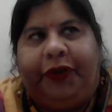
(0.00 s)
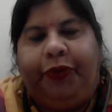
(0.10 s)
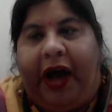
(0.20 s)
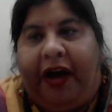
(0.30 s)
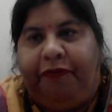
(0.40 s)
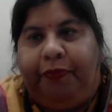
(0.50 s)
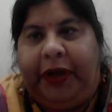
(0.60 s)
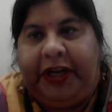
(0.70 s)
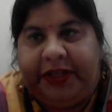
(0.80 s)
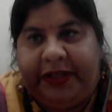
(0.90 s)
have
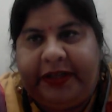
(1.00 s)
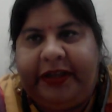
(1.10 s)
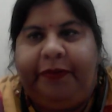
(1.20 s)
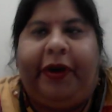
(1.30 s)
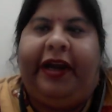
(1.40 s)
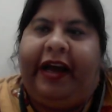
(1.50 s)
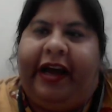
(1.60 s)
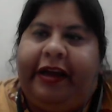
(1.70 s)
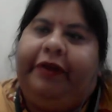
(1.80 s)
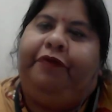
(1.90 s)
patience in my
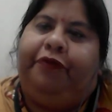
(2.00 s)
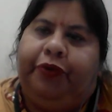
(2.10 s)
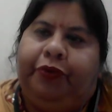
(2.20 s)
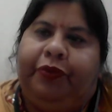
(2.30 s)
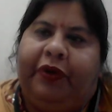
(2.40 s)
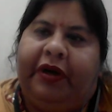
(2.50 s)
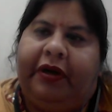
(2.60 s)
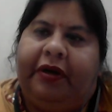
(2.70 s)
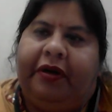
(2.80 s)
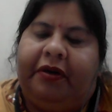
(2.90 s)
life, to
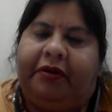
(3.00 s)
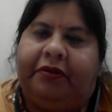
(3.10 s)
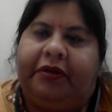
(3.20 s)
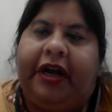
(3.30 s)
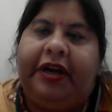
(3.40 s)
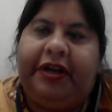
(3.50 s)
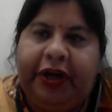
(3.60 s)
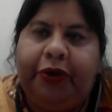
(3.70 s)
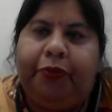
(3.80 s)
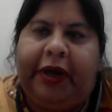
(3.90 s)

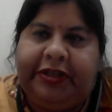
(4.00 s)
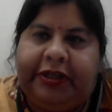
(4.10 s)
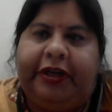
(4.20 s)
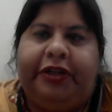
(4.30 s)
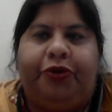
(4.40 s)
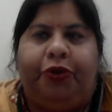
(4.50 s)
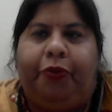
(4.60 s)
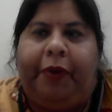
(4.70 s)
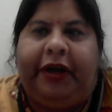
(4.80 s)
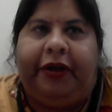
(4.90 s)
continue my journey. So
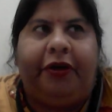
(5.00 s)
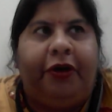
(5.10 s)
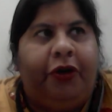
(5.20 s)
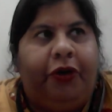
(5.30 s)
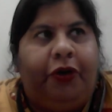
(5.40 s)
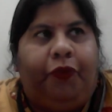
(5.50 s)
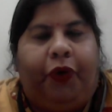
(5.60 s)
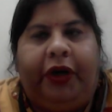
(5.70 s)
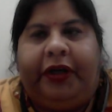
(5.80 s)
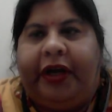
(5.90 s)
no matter
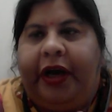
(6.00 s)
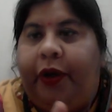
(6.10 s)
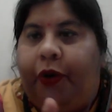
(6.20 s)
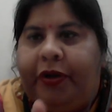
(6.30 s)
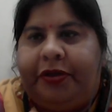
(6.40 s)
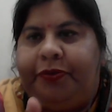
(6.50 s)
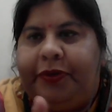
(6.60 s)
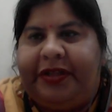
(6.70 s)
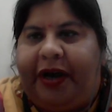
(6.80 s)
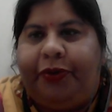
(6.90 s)
what chaos
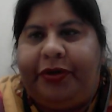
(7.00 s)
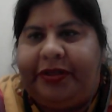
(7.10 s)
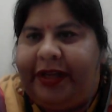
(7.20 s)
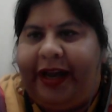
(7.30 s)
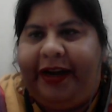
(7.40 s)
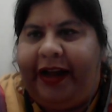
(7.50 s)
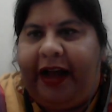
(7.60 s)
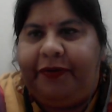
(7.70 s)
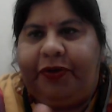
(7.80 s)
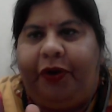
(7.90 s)
was outside,
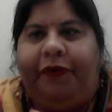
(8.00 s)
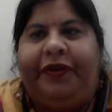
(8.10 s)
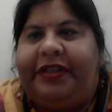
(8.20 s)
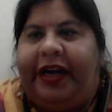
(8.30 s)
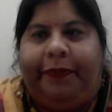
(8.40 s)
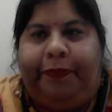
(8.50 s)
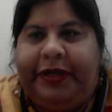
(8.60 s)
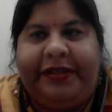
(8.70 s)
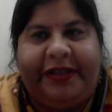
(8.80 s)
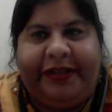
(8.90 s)
I was always at
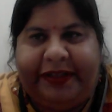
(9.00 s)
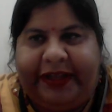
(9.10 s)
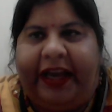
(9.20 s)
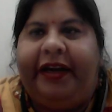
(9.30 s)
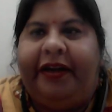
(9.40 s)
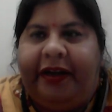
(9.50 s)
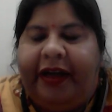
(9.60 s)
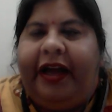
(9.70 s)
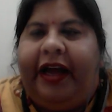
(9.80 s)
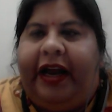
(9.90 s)
peace inside,
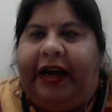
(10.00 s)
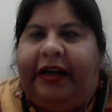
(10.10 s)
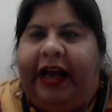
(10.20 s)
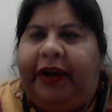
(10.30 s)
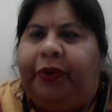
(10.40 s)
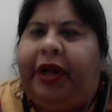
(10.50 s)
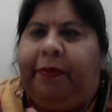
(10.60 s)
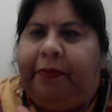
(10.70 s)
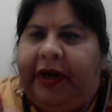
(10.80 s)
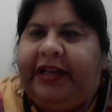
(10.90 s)
and I could
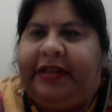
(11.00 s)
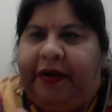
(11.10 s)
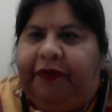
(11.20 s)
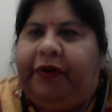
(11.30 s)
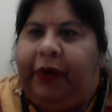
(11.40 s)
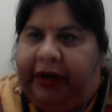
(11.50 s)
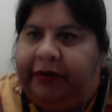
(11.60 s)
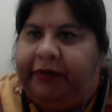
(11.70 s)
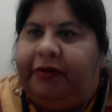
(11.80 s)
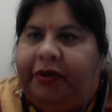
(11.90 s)
embrace everyone.
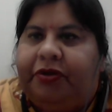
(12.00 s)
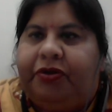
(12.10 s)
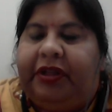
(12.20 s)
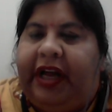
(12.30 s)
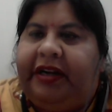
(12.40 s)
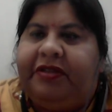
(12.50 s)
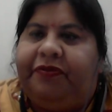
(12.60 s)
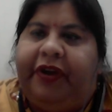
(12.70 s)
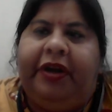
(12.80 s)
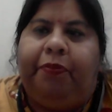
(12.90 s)
So that is
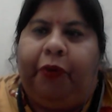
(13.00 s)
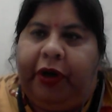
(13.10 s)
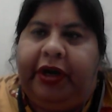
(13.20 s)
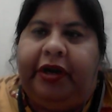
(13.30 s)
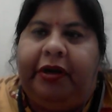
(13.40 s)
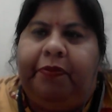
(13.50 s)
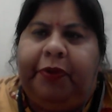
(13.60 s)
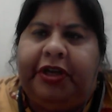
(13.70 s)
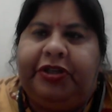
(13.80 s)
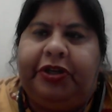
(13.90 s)
very important in
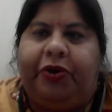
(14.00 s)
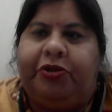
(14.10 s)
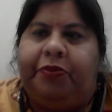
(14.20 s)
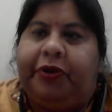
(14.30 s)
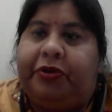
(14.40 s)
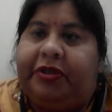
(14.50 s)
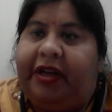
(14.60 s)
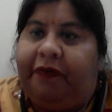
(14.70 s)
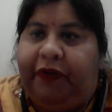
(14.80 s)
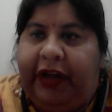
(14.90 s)
PhD also, because
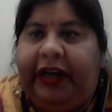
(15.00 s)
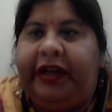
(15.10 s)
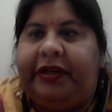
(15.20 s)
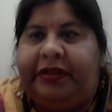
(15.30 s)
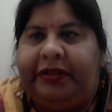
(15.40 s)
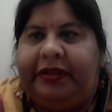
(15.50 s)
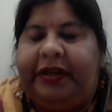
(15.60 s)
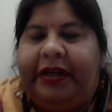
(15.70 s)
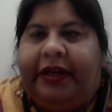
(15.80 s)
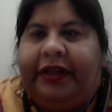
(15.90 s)
there are failures,
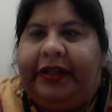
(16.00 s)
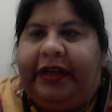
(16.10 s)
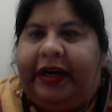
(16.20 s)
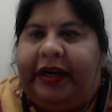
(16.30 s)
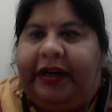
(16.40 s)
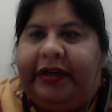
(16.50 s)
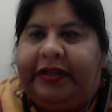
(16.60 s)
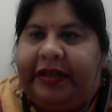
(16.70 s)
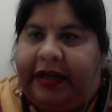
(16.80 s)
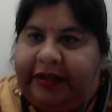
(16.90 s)
there are
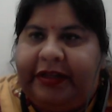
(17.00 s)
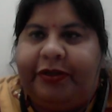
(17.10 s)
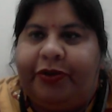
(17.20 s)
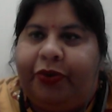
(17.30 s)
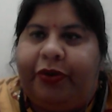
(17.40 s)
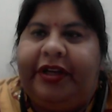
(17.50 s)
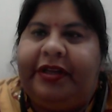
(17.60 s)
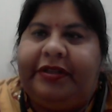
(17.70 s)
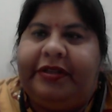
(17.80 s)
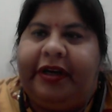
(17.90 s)
success
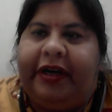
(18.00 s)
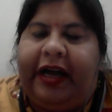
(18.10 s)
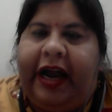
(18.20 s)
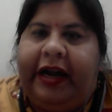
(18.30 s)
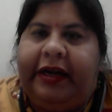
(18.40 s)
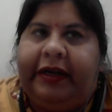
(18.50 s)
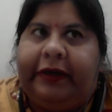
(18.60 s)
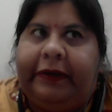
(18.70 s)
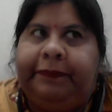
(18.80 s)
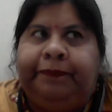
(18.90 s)
stories, and
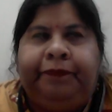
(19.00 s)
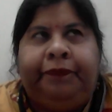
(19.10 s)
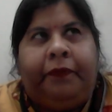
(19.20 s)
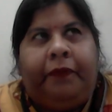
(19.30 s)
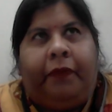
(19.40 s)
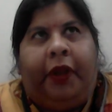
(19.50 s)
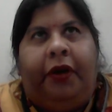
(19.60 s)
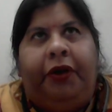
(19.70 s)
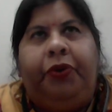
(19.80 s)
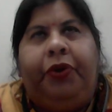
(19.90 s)

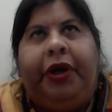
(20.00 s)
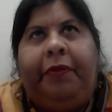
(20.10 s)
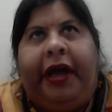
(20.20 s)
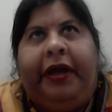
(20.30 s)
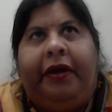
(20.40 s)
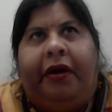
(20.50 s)
during my